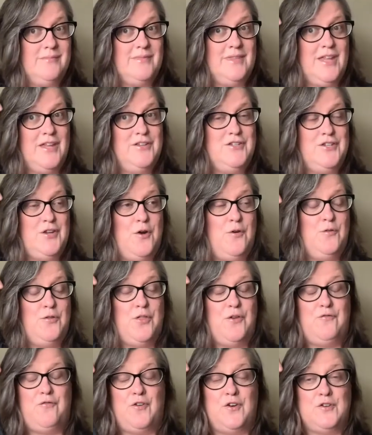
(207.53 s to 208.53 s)
so
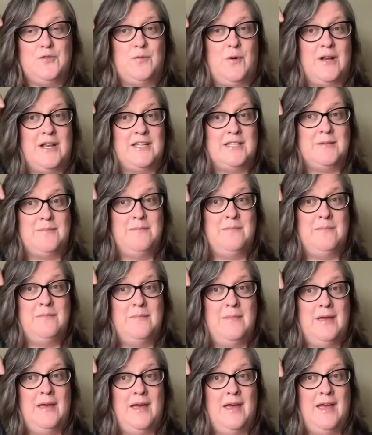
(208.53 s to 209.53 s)
the first one is
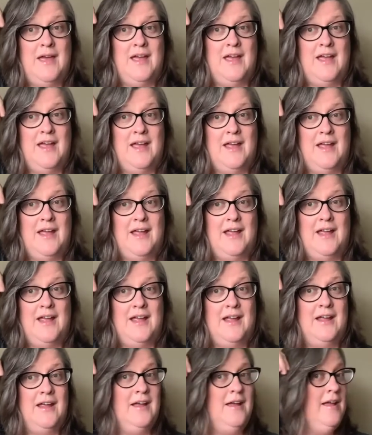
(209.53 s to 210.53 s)

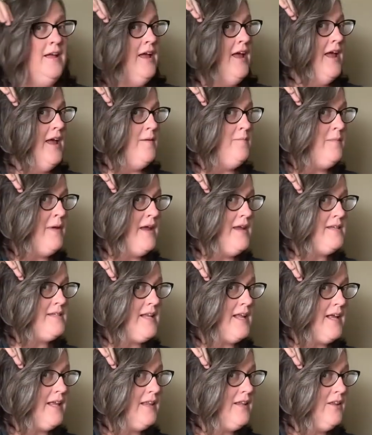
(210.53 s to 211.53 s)
May. And May is
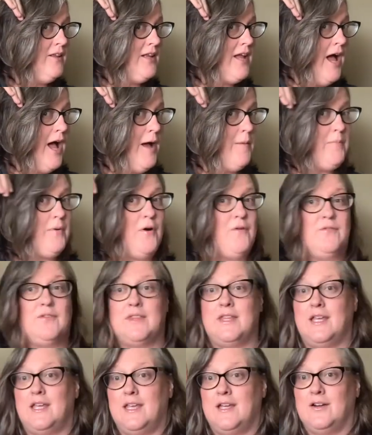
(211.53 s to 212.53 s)
like a little cup over
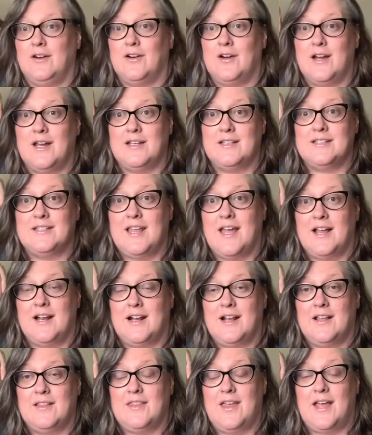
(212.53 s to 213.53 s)
the ear. It's
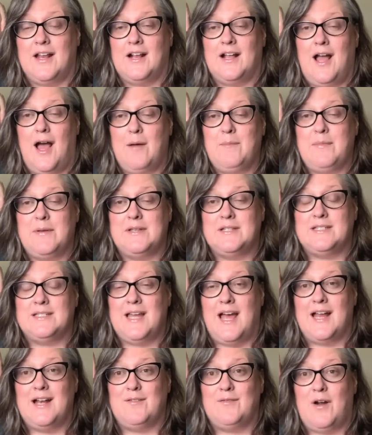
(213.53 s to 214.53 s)
that cup
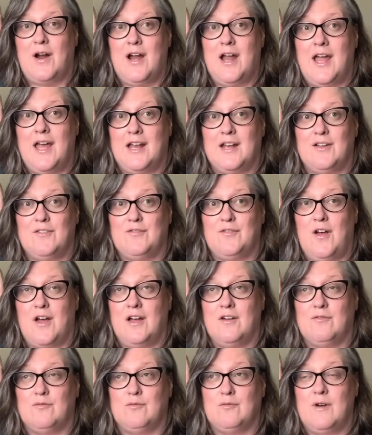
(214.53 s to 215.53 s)
inside of our head
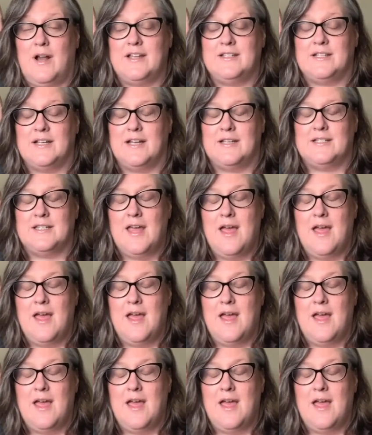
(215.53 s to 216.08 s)
of resonance.